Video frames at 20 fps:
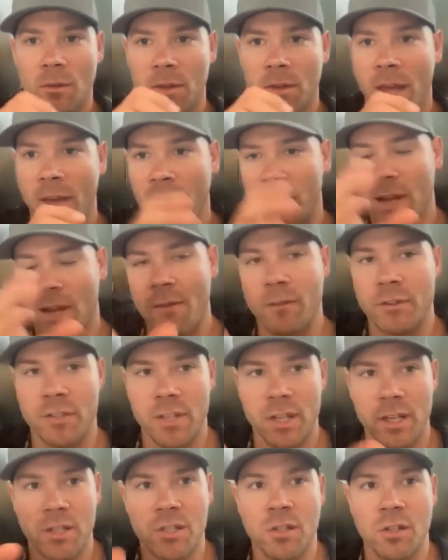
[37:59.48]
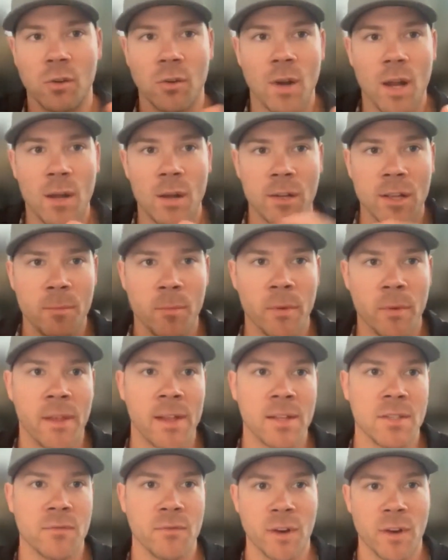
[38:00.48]
have a conversation around it, but
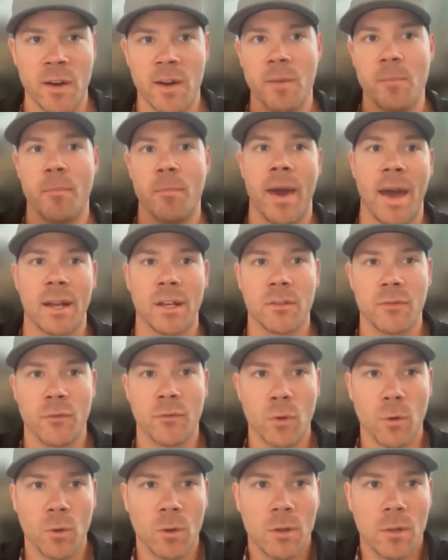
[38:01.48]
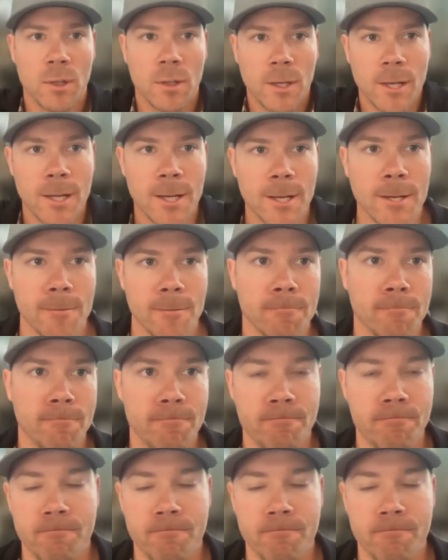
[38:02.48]
that's very impactful. And